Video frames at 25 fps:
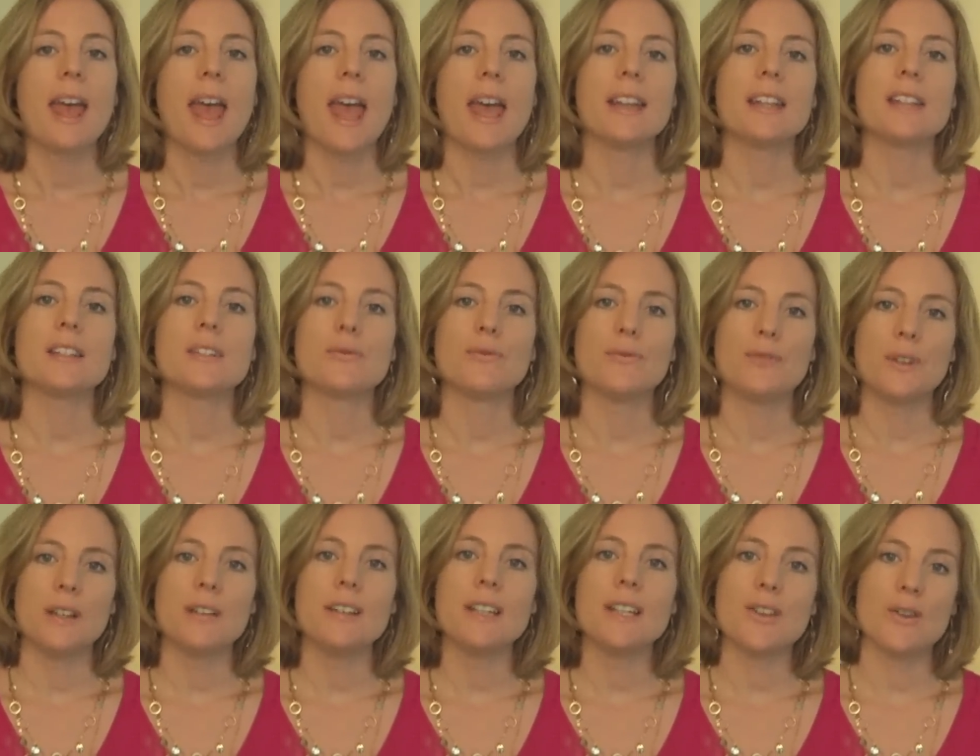And it's
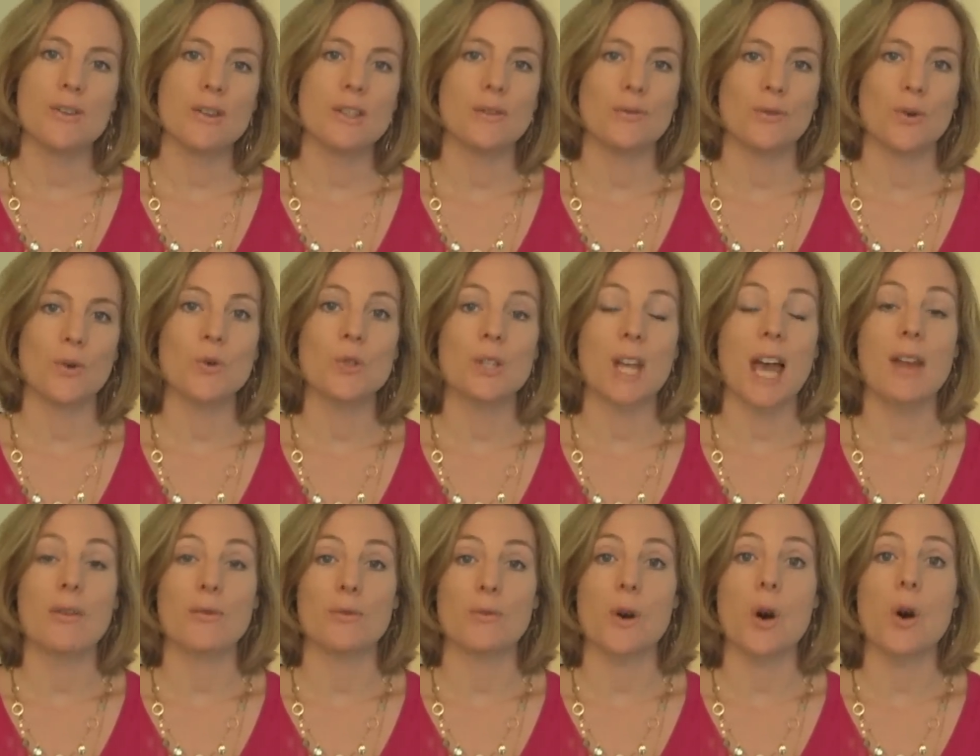very useful to
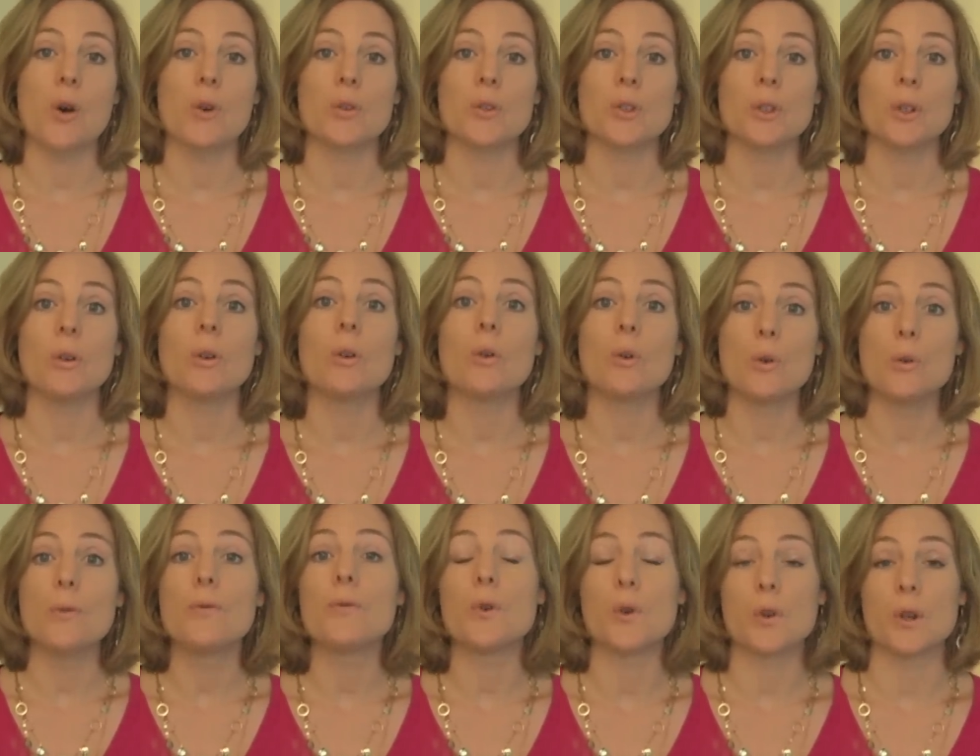unfold all
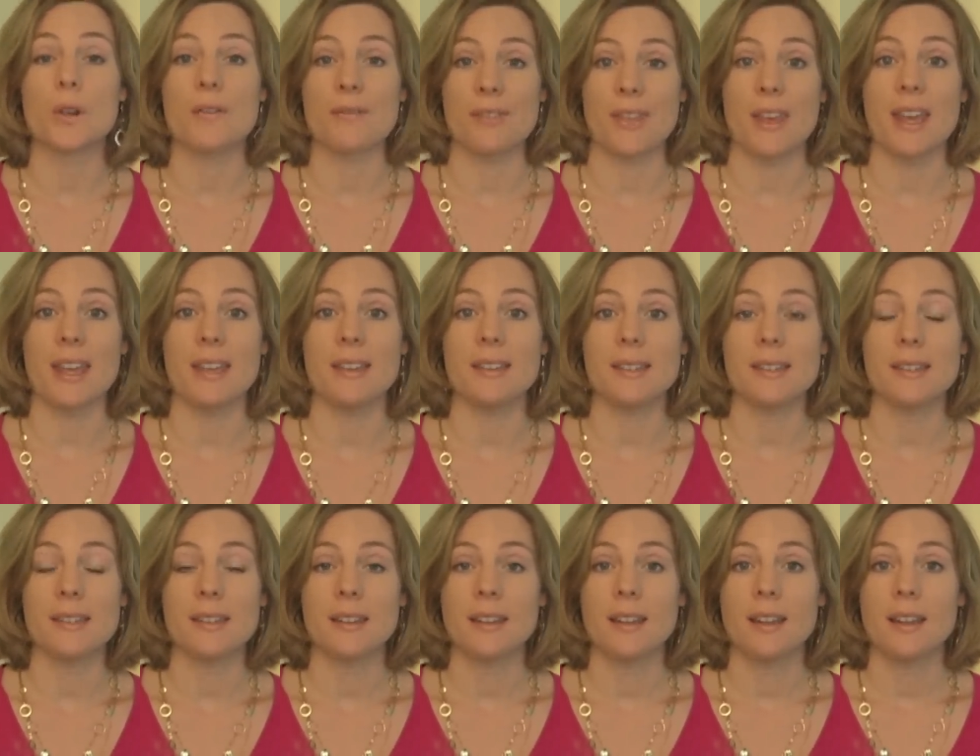four of these.